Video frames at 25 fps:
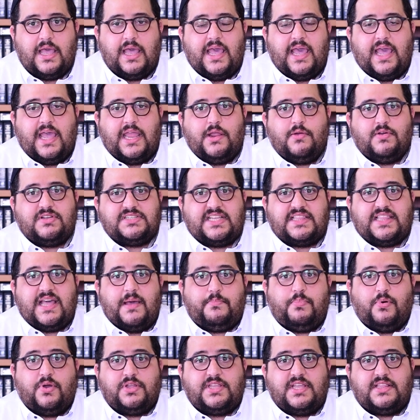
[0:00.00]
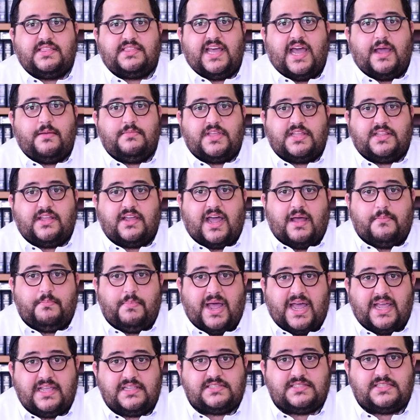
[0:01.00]
And it was at that point in time that the
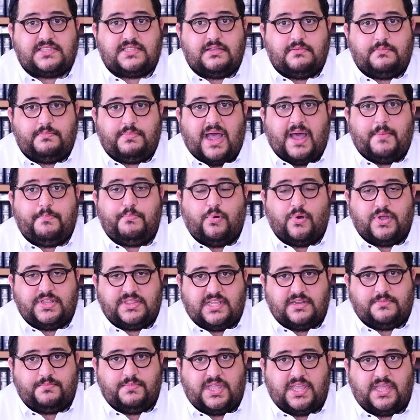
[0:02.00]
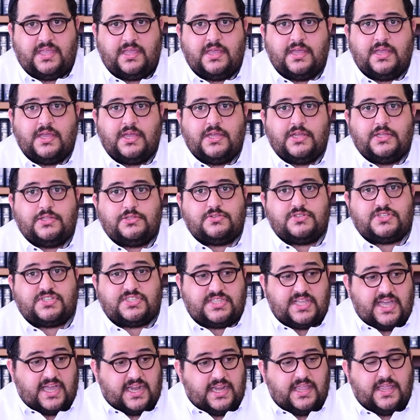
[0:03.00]
rabbis appointed me to
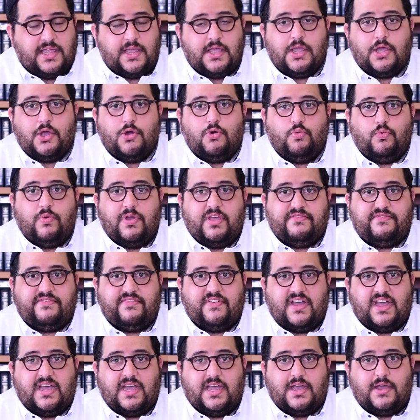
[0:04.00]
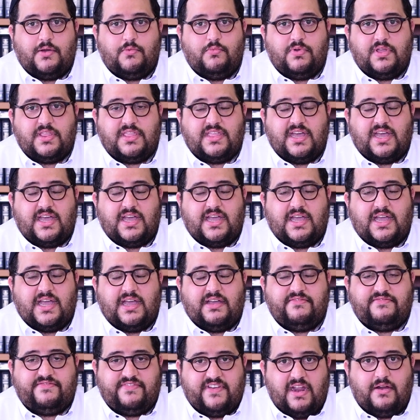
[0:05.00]
study with
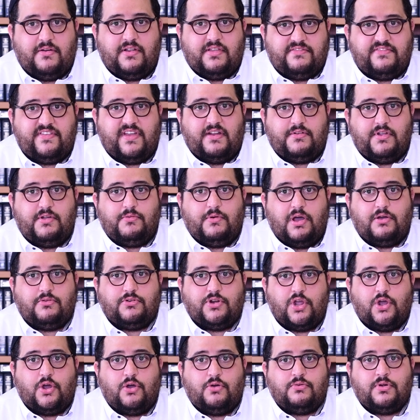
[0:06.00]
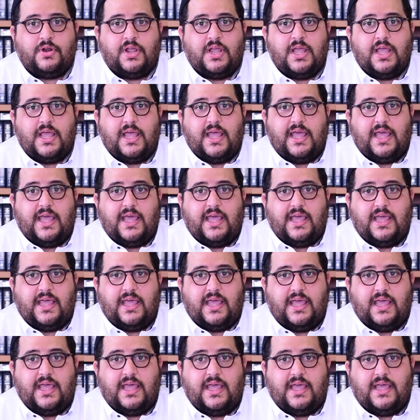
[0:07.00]
a very well-known
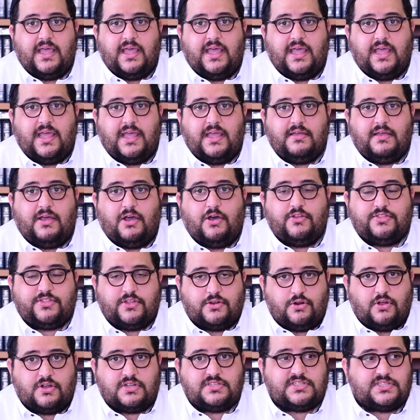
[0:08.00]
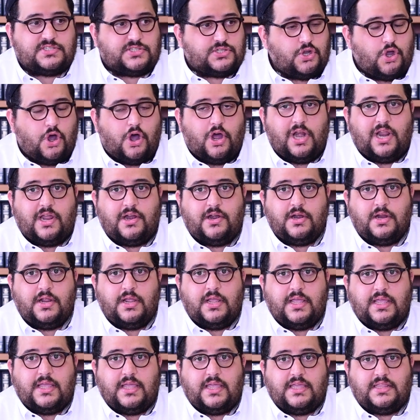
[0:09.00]
Orthodox scholar
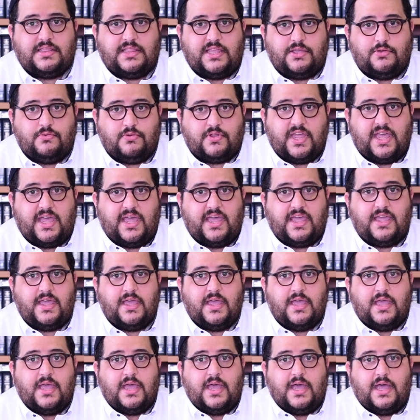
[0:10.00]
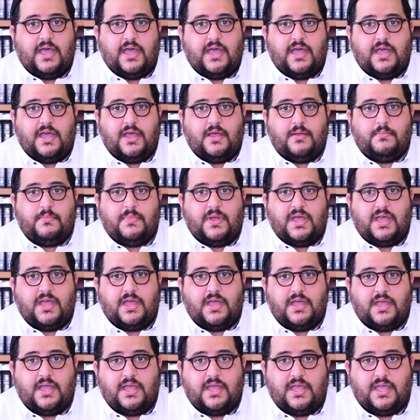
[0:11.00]
in the UK,
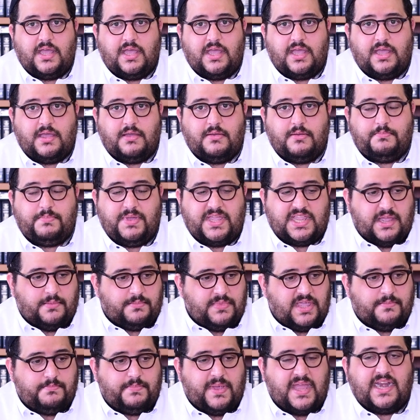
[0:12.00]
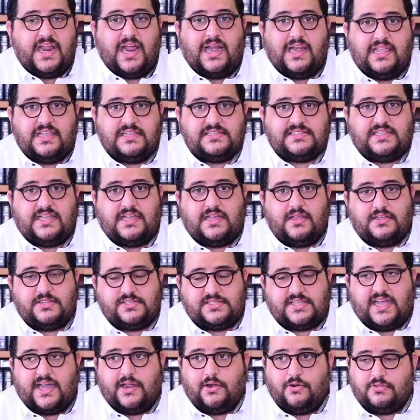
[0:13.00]
Binyamin Ben Aliza,
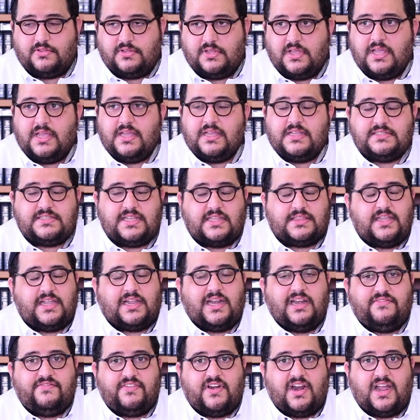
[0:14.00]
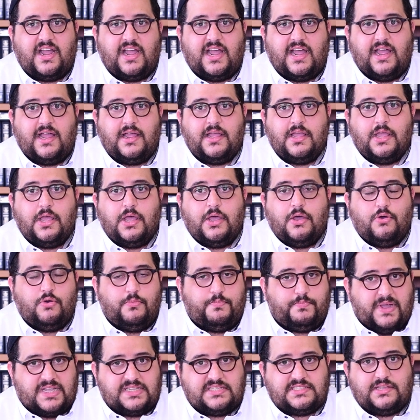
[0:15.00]
Zicharon Tzadik Levracha, who
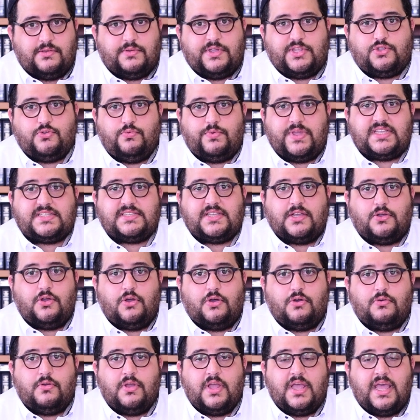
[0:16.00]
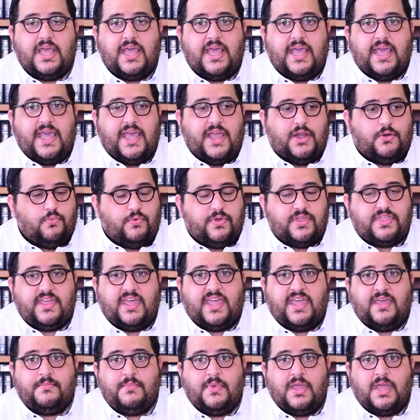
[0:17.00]
passed away 2 weeks ago. And with
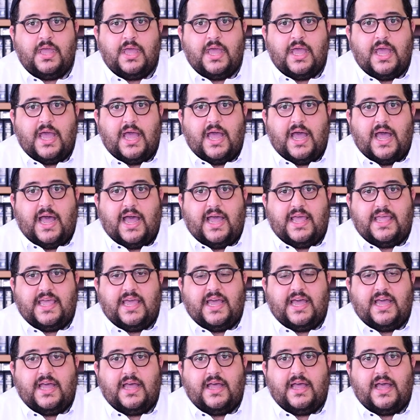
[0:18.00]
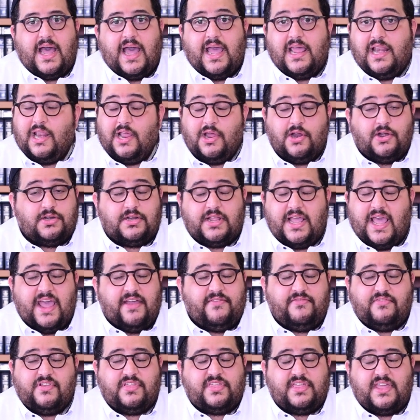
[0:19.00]
him, I learned
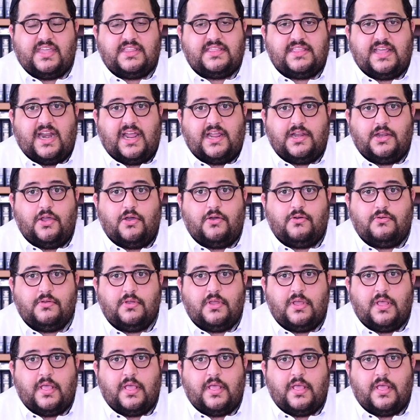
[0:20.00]
everything that I know